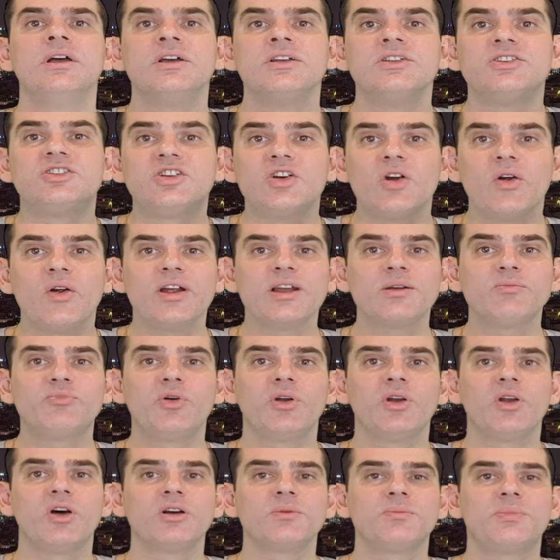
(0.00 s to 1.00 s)
During
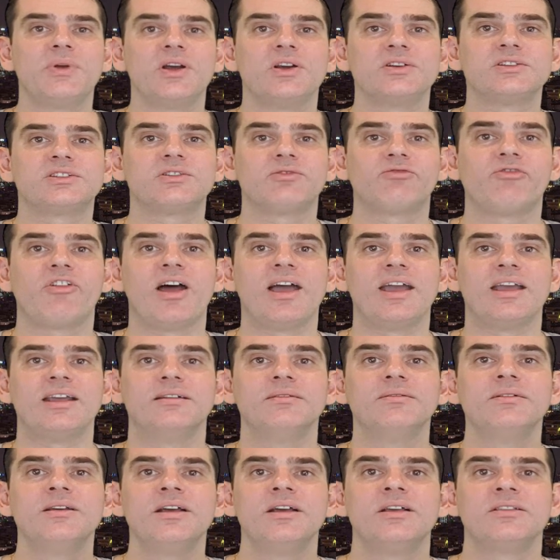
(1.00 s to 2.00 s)
prolonged periods of
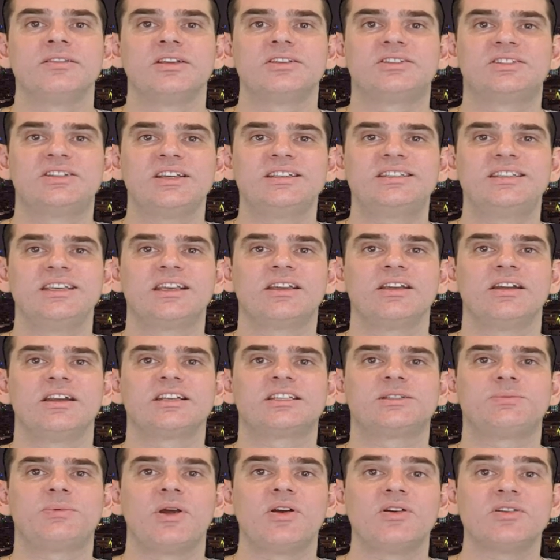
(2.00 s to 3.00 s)
rain, the city can
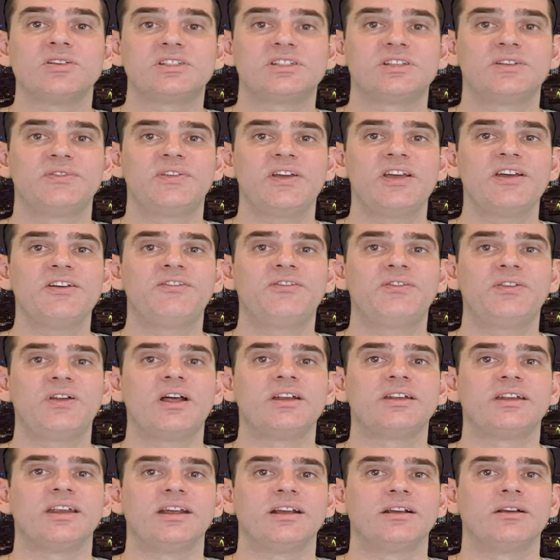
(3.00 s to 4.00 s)
experience severe
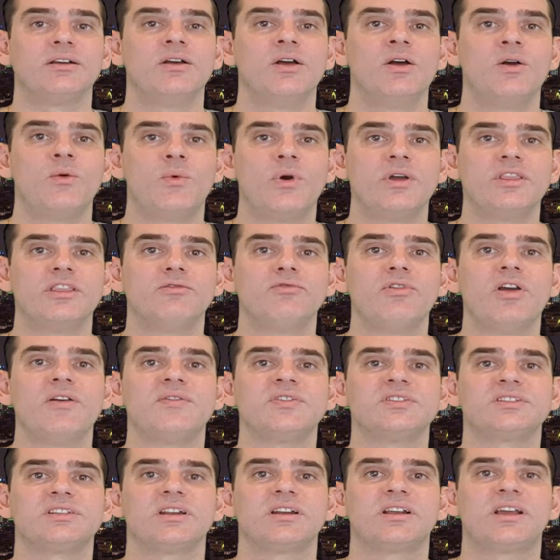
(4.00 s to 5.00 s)
flooding when the
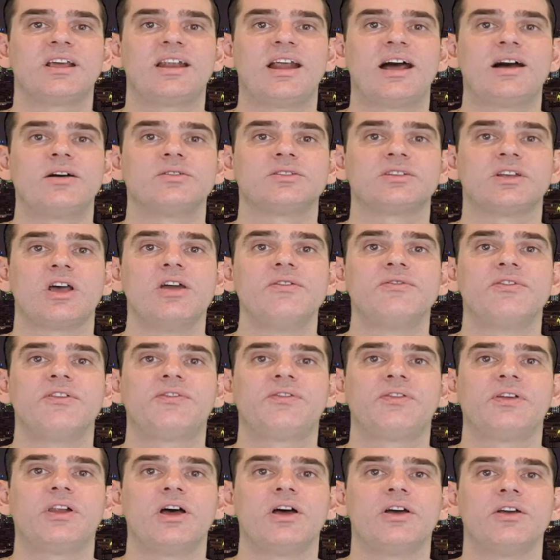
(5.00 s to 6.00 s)
rivers and canals
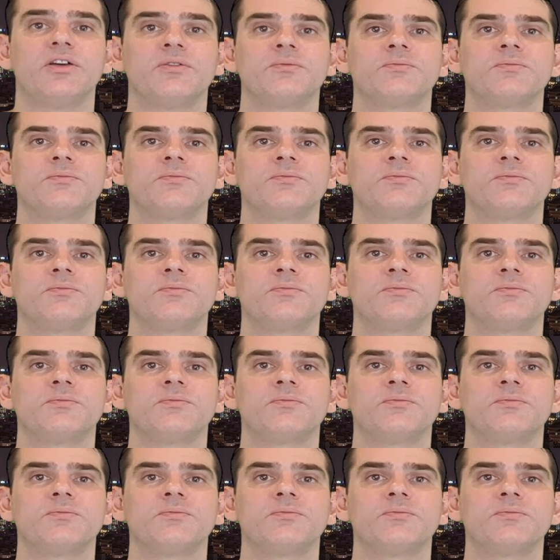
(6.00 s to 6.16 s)
overflow.